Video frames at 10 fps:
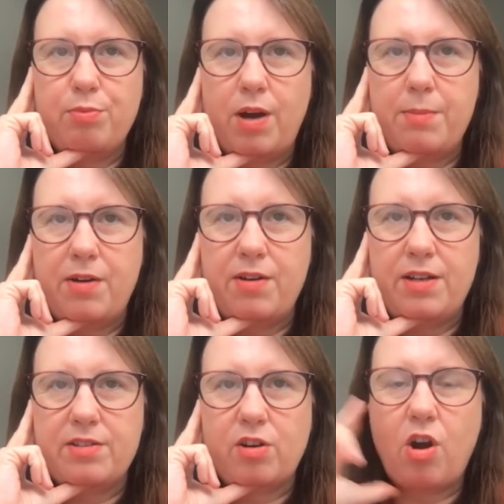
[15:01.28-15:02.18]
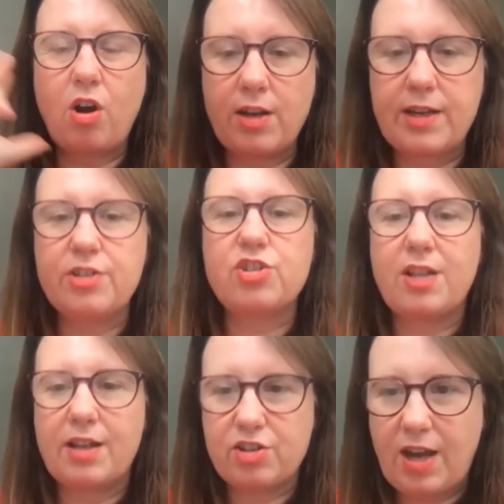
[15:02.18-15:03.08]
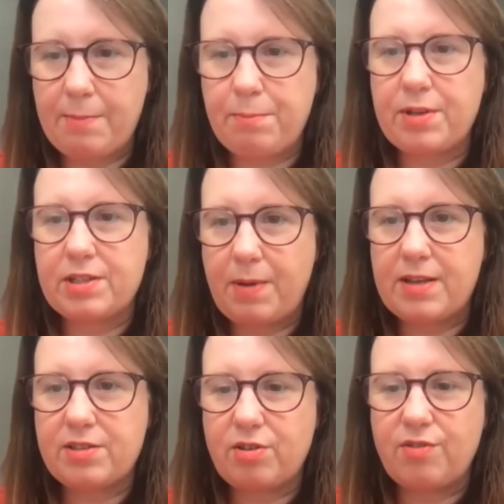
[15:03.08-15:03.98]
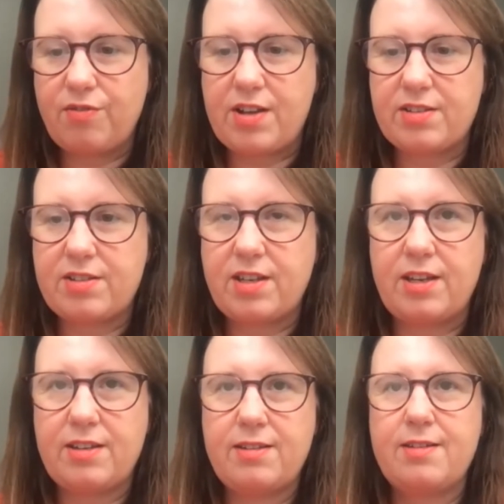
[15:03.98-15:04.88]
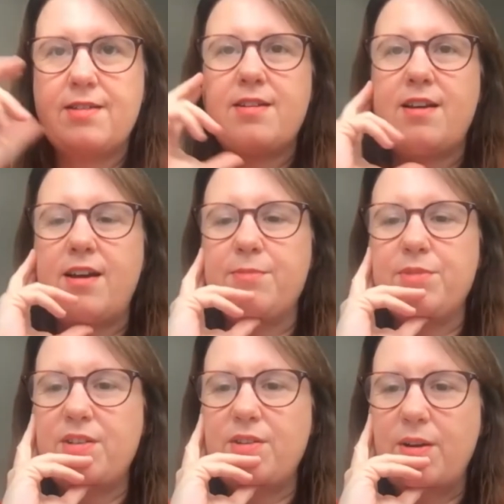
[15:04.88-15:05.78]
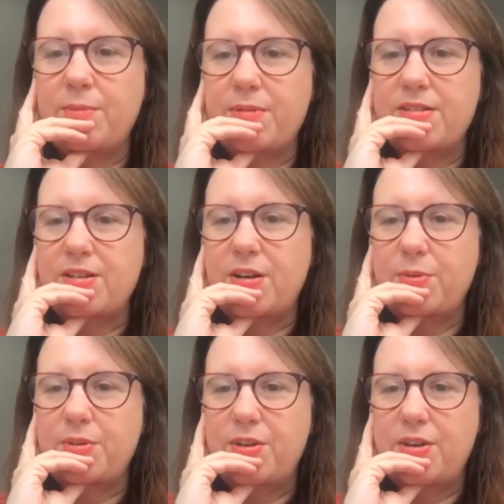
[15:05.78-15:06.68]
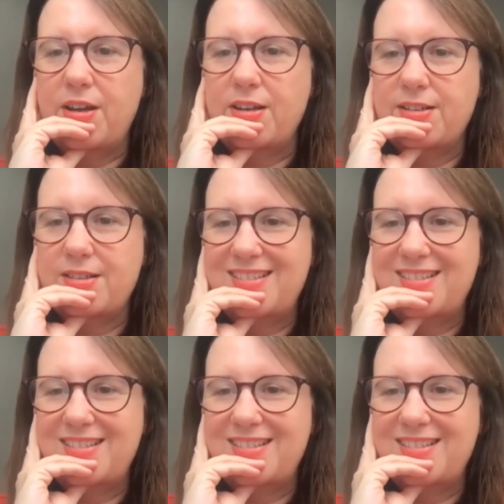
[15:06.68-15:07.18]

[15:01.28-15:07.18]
primarily as a college/campus-based university? Sue, I'm going to start with you here.